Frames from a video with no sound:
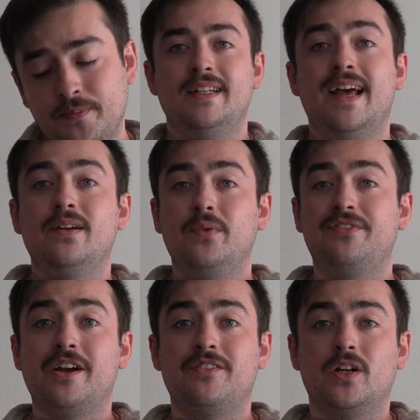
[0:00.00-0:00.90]
Now that
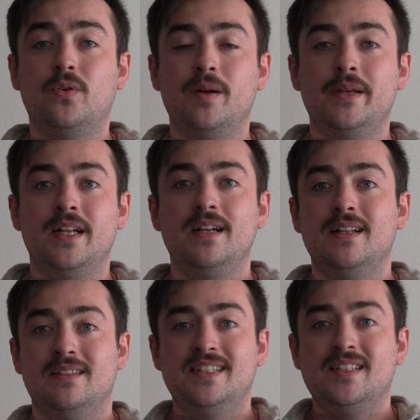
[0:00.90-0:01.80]
we've covered equipment,
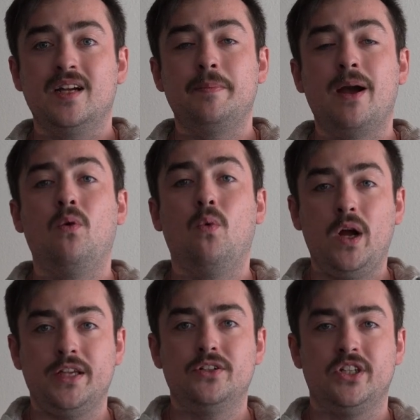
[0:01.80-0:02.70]
let's talk about
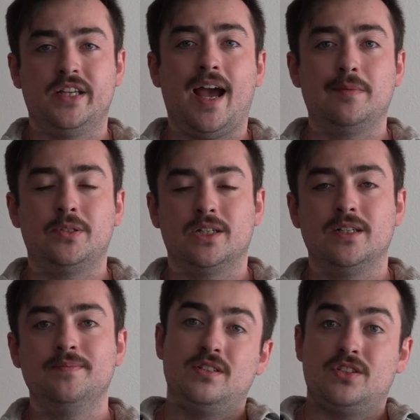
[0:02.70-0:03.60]
what you should
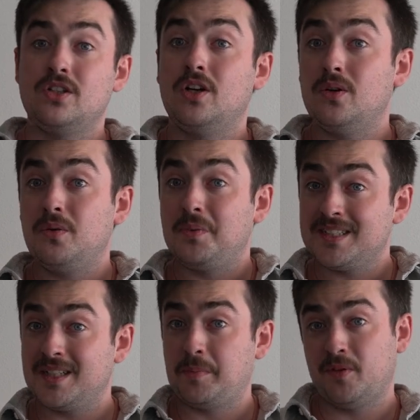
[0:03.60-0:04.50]
capture. So
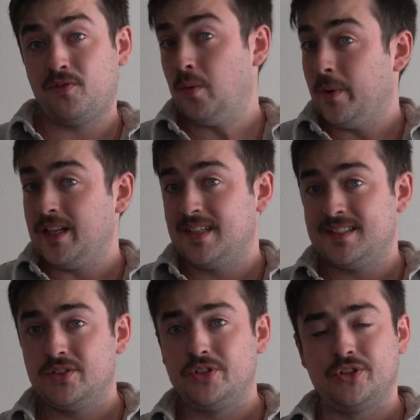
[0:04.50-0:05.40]
what's gonna perform well on
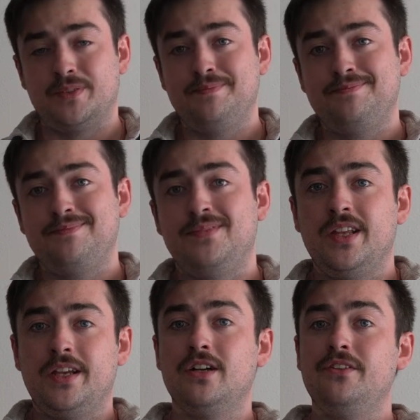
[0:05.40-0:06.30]
social?
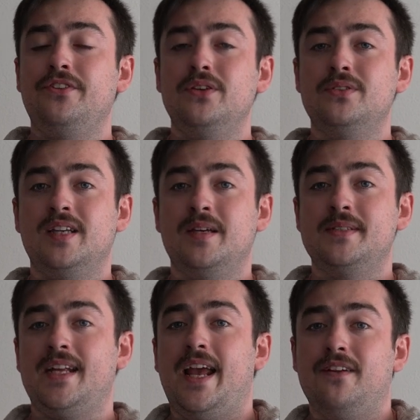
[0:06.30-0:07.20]
Here are a few
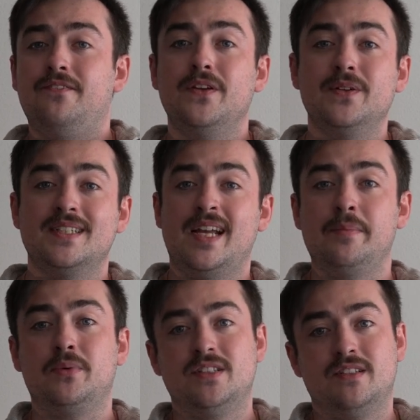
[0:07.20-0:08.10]
tips and a few
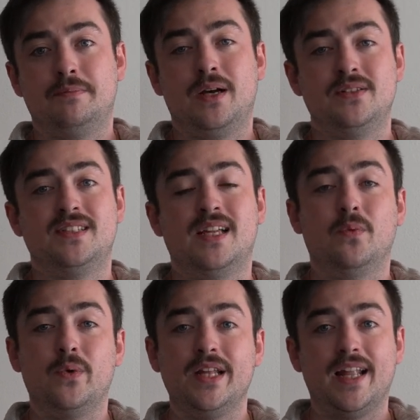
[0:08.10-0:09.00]
examples of posts
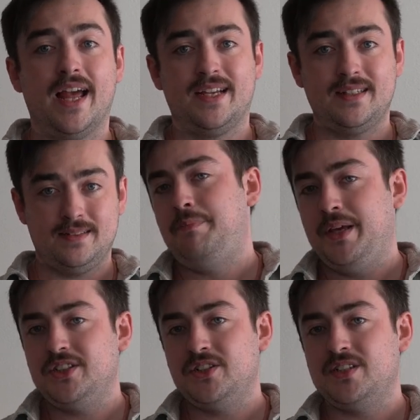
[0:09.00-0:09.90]
that we like.
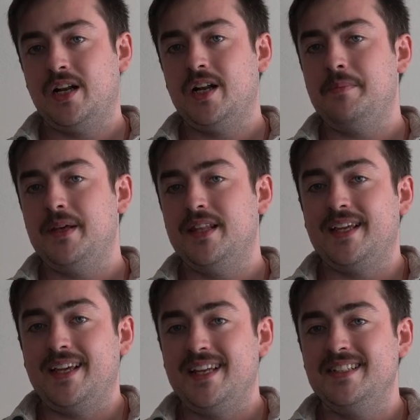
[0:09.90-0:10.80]
Pictures are gonna be
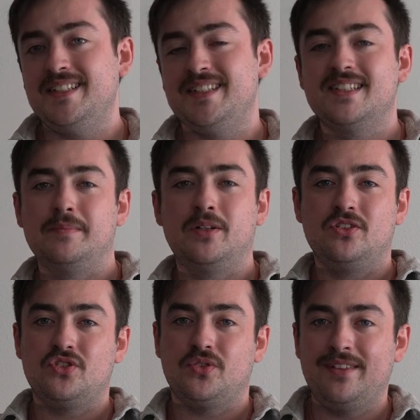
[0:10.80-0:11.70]
the easiest and
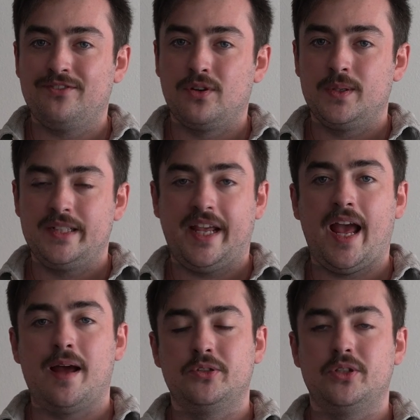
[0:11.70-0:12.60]
most straightforward to
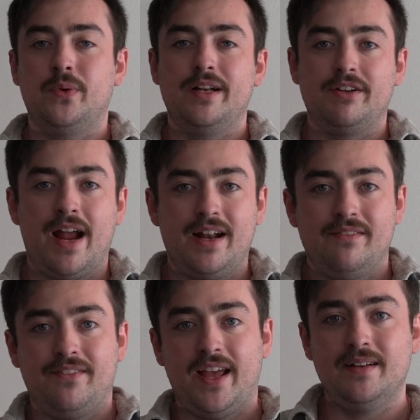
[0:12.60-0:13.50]
capture when you're at an
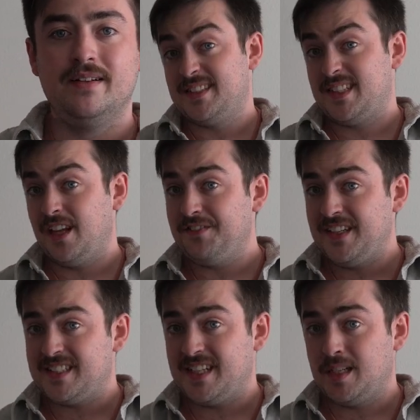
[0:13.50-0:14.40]
event.
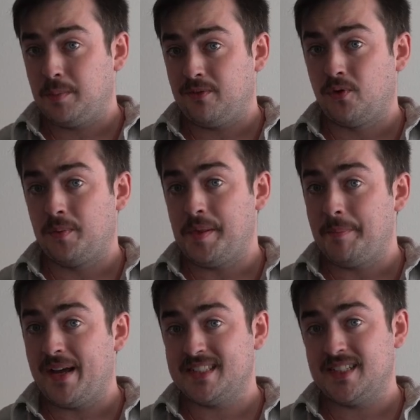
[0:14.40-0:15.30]
Selfies tend to perform the
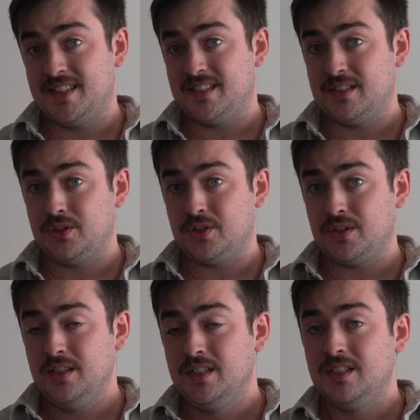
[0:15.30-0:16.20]
best on
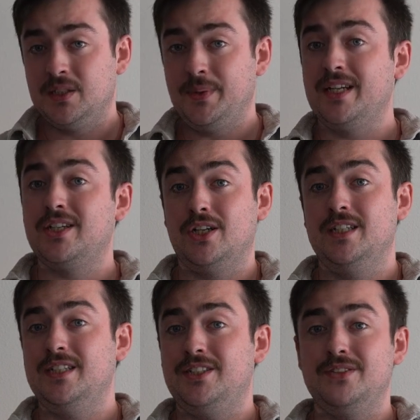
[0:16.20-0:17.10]
social, so we
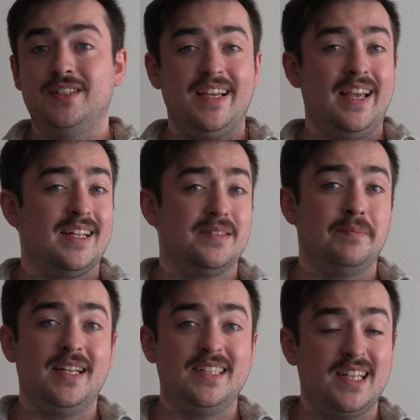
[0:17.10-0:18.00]
encourage you to take as
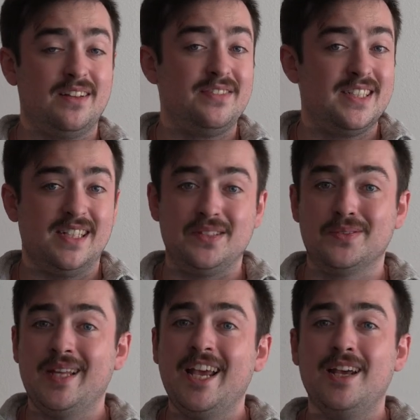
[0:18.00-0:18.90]
many selfies as you
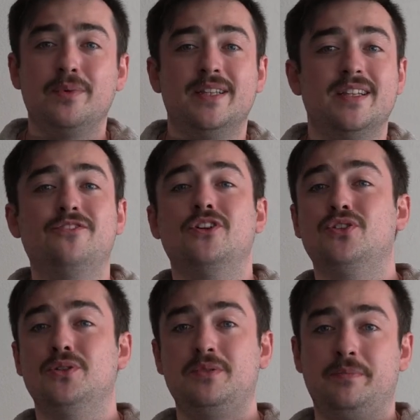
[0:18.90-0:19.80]
can with different
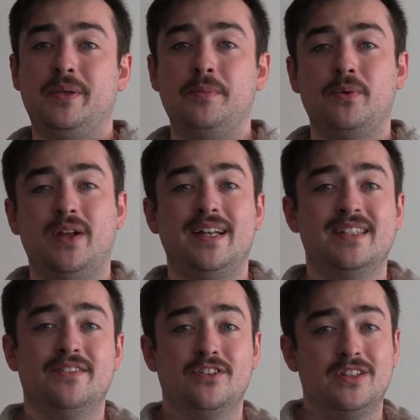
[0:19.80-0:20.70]
groups of people
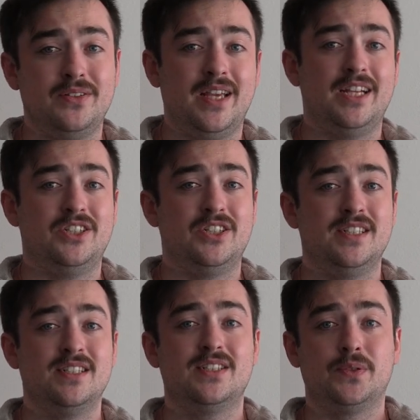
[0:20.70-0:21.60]
at different
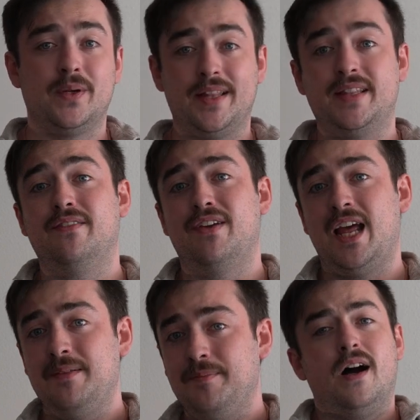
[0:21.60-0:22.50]
locations throughout the
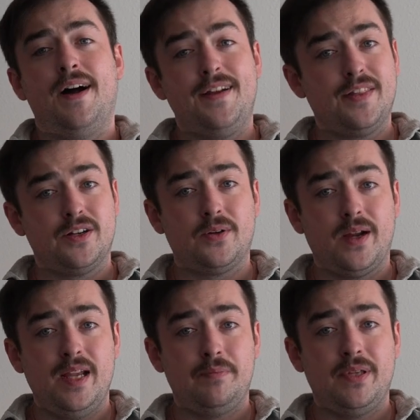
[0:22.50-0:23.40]
event. Another
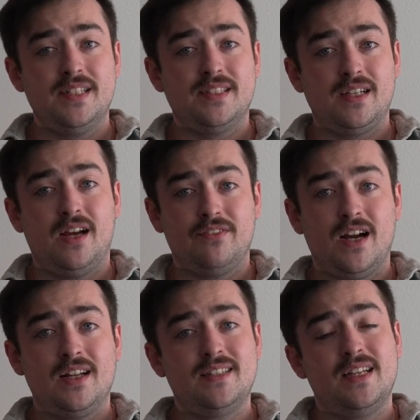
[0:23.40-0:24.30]
great piece of
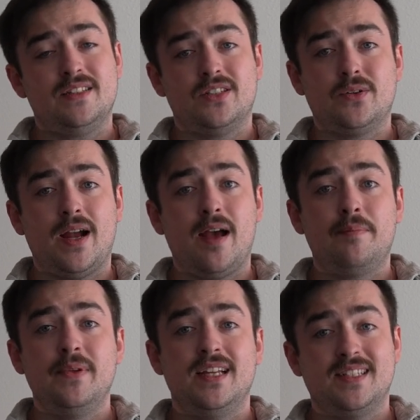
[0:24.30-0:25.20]
content to
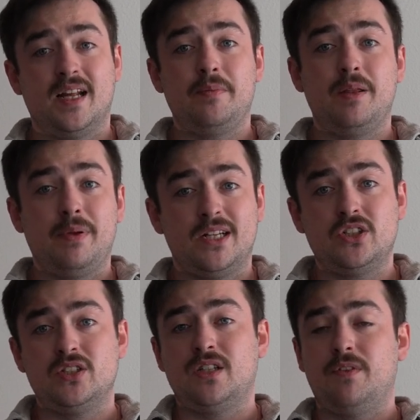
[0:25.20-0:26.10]
grab is gonna be
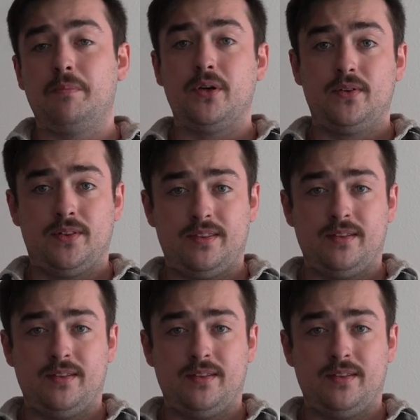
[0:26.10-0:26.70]
pictures of the booth.